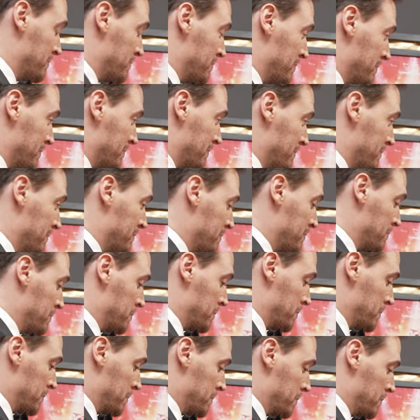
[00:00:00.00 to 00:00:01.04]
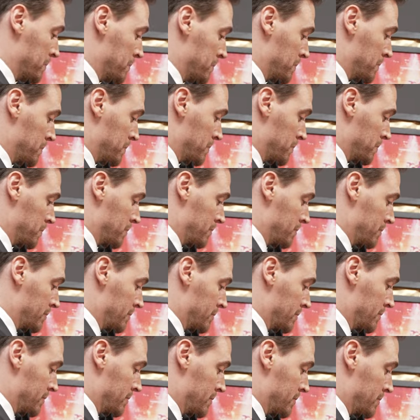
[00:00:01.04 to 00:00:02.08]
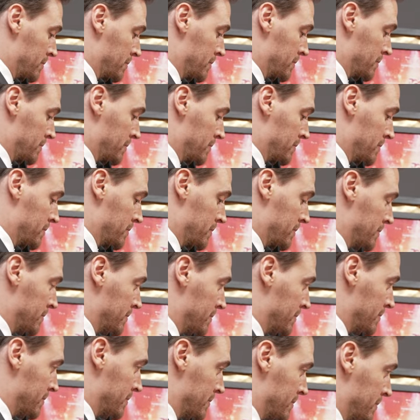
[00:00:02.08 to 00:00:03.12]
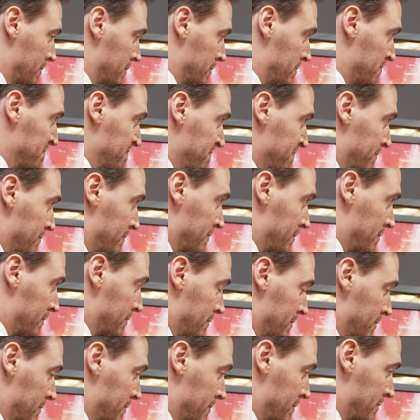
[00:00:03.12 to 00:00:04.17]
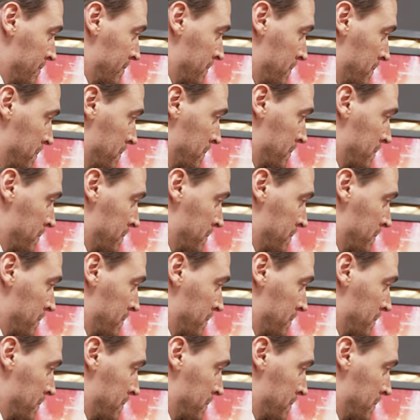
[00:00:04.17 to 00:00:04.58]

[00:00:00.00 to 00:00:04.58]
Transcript: (silent)